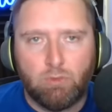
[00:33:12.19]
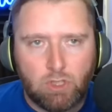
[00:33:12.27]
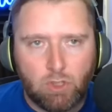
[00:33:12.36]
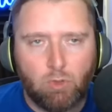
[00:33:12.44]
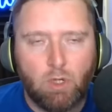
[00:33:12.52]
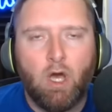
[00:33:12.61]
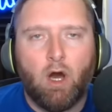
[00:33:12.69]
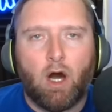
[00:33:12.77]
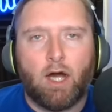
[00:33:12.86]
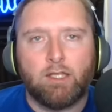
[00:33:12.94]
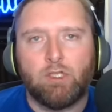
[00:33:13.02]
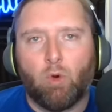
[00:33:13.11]
do
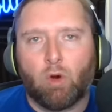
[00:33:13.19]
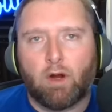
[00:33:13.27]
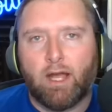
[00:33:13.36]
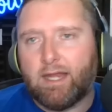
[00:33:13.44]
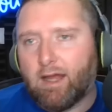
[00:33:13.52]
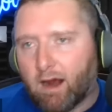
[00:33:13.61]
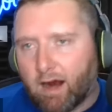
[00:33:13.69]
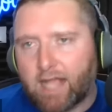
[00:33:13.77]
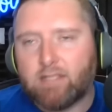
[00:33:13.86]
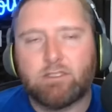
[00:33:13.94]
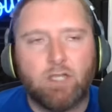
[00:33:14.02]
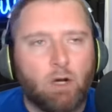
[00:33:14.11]
on your end. All
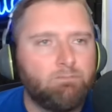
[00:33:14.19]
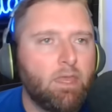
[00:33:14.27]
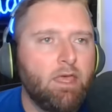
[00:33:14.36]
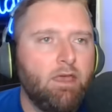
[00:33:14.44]
right. So